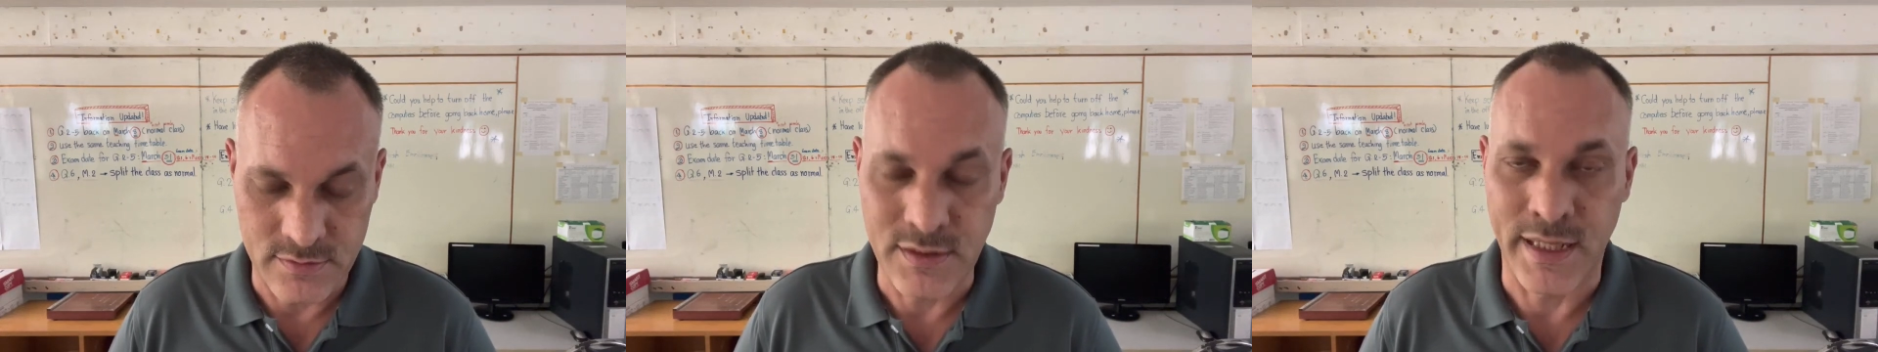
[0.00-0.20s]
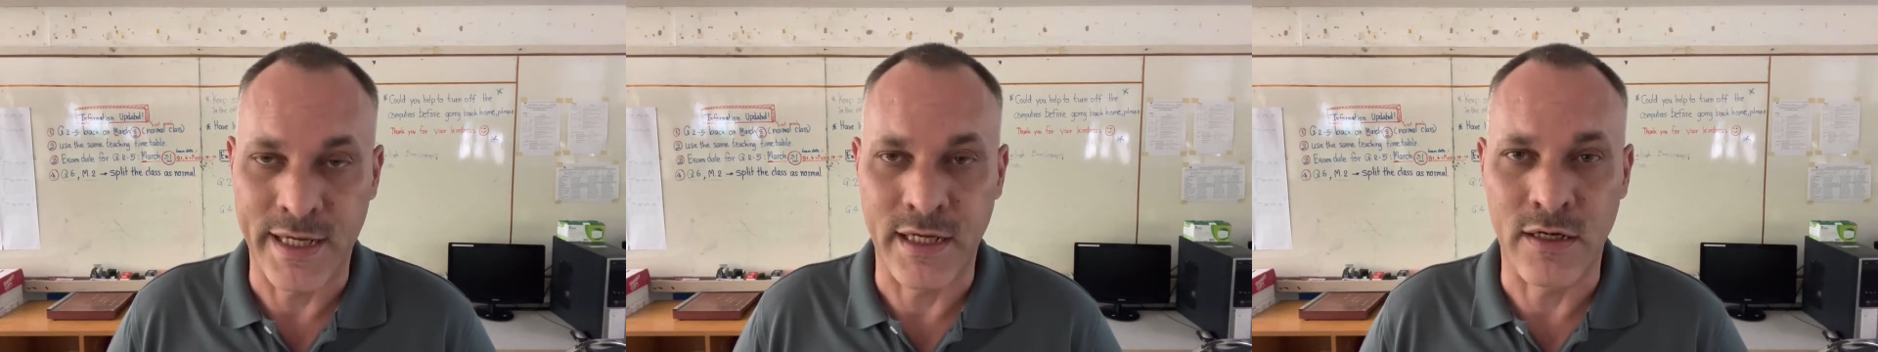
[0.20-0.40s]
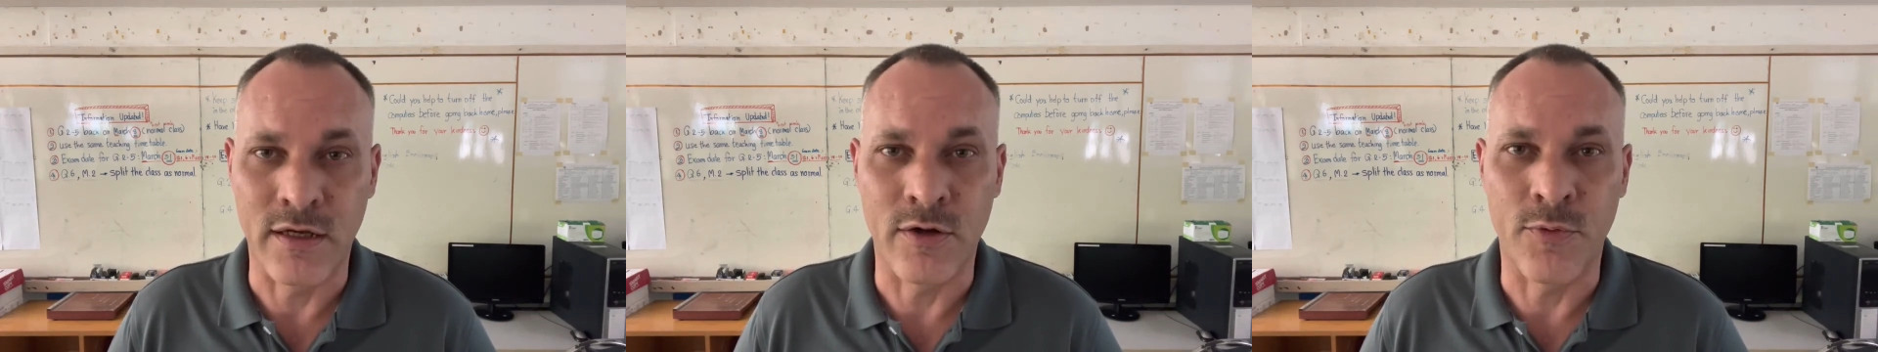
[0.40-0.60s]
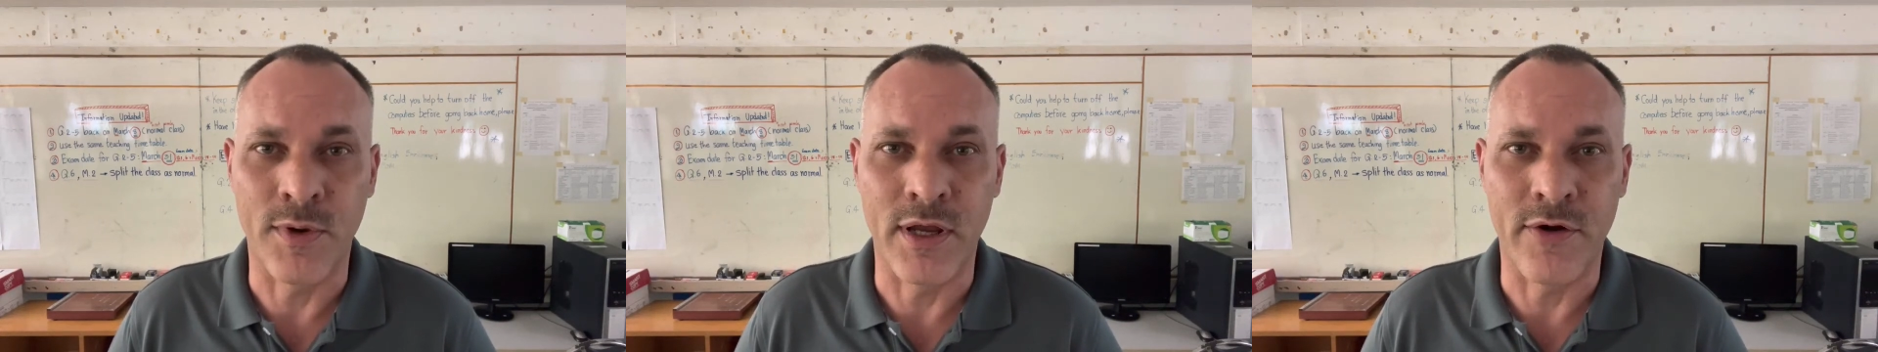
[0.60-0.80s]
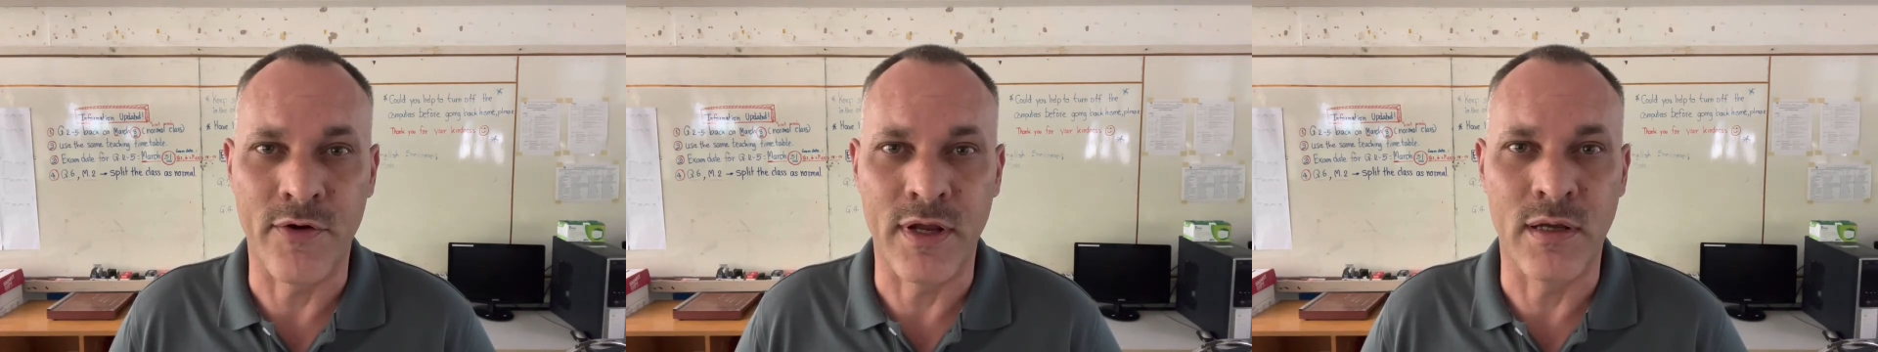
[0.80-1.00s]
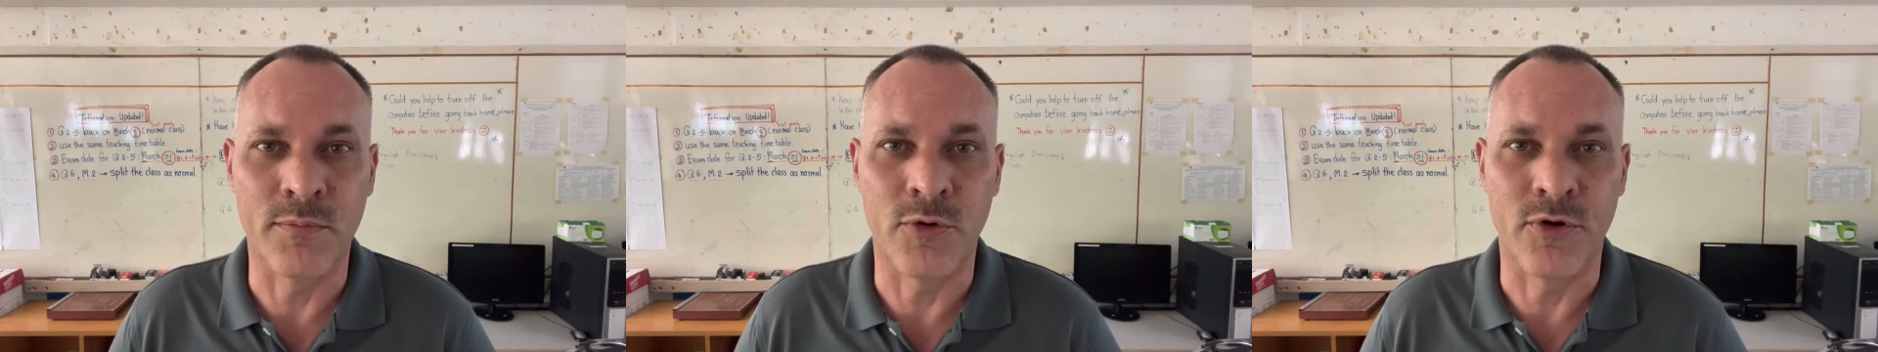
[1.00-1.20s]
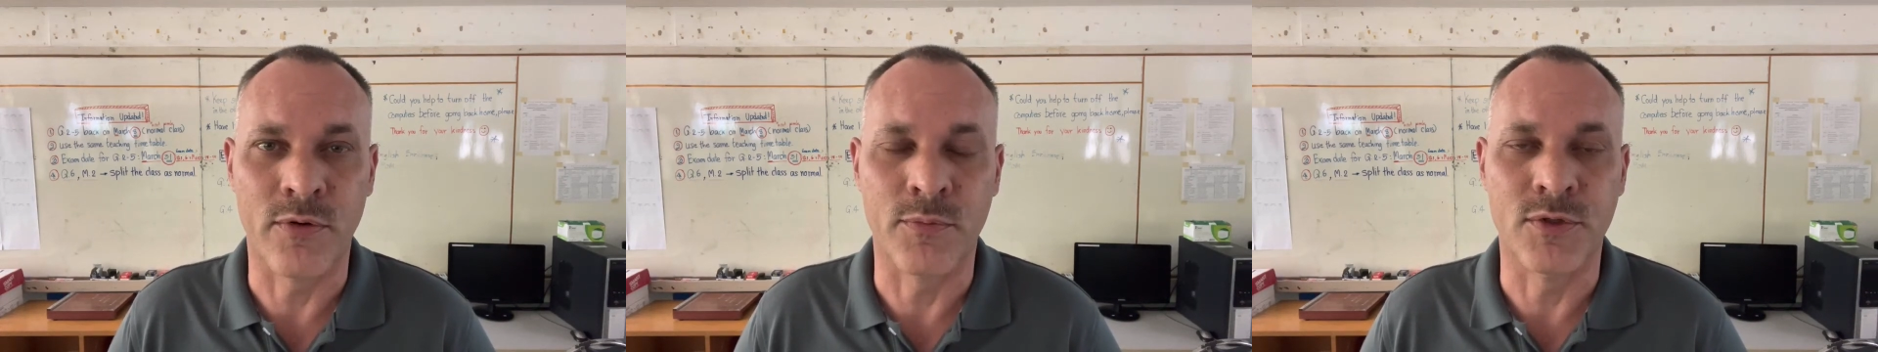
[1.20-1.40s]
like an aquarium or a